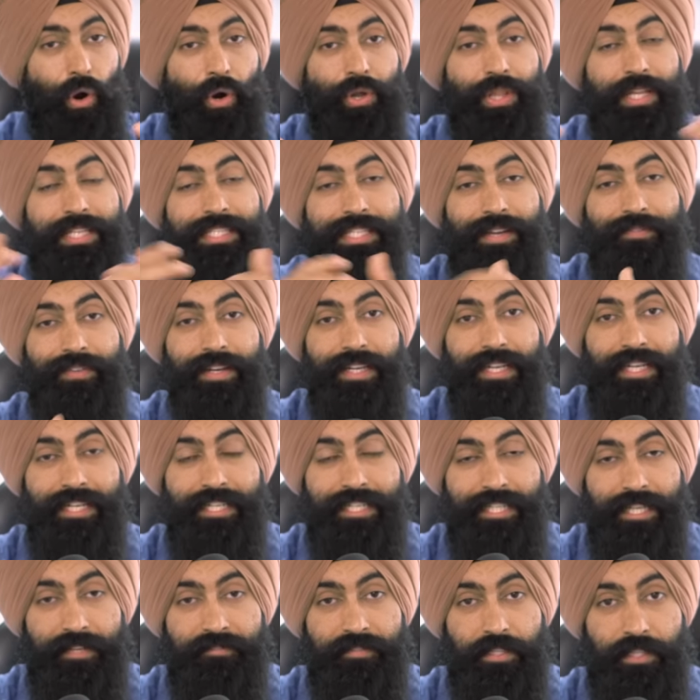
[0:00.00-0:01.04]
are the seven E
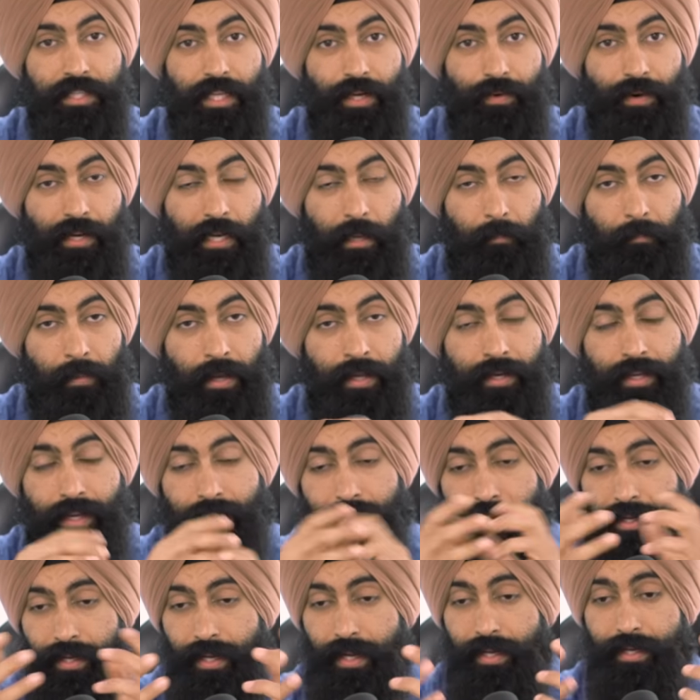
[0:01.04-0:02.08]
T Fs that they recommend.
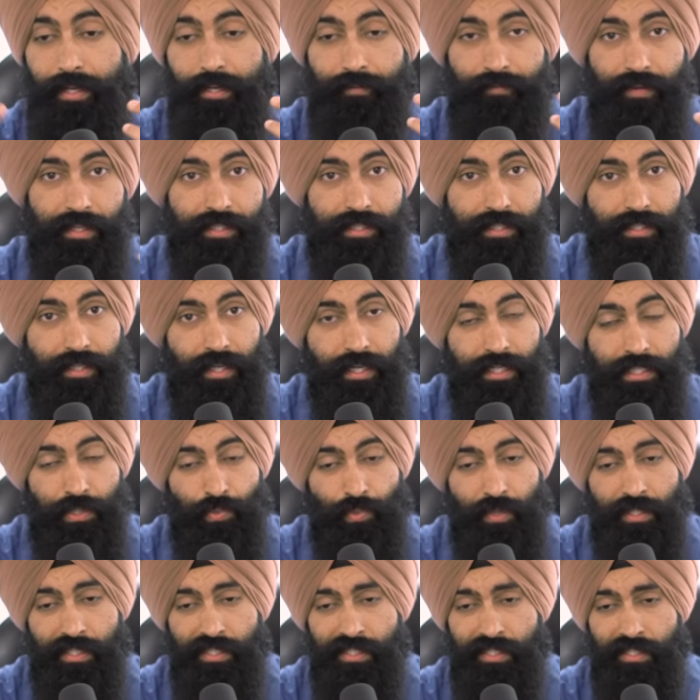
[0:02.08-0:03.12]
And again, investing
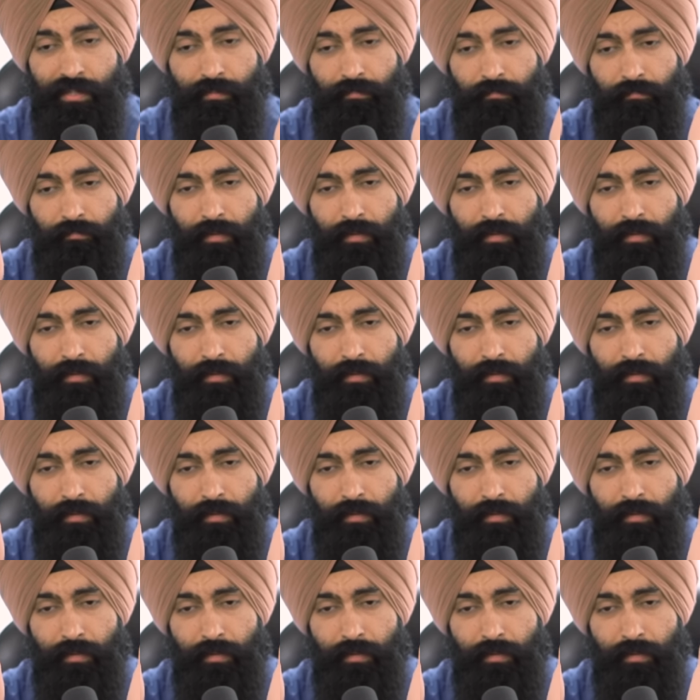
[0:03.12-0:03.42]
has risks.